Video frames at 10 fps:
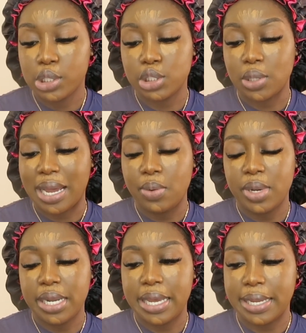So I
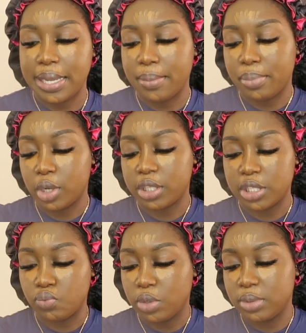went ahead and bought
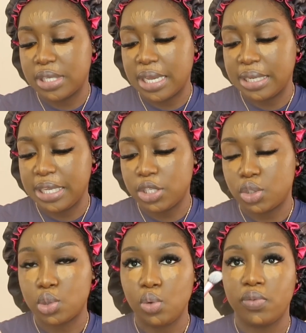this Real
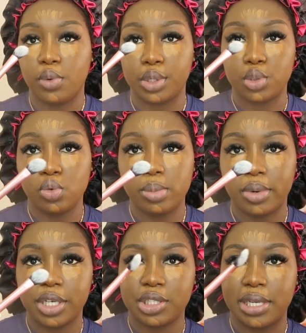Techniques 242
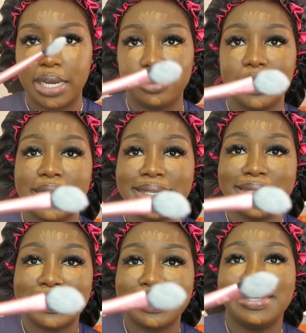brush. As you guys
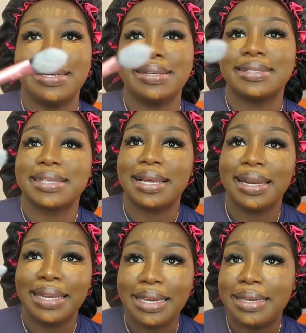can see, it is
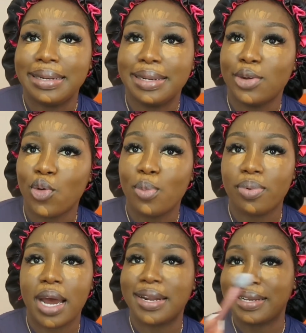clean, no
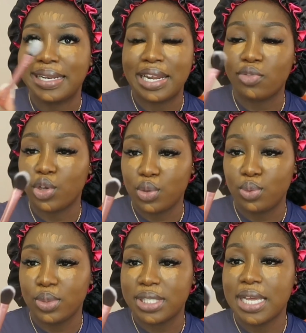product, never
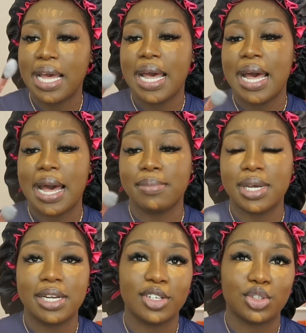used. I'm
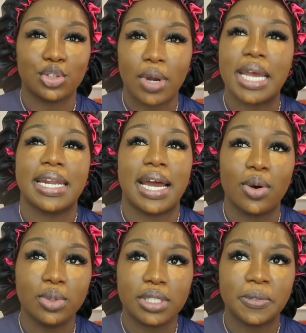gonna try it
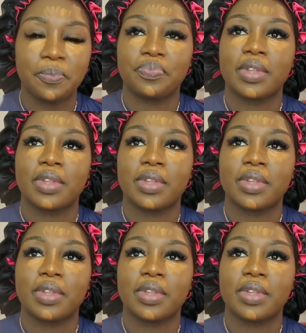out.